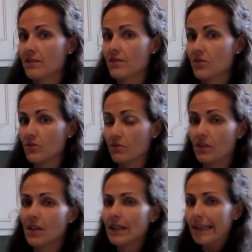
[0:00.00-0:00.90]
So
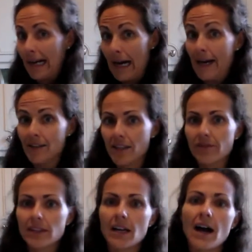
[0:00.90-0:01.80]
hot,
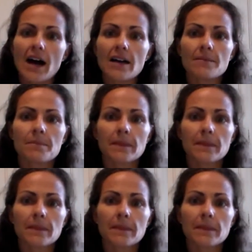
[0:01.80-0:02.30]
definitely hot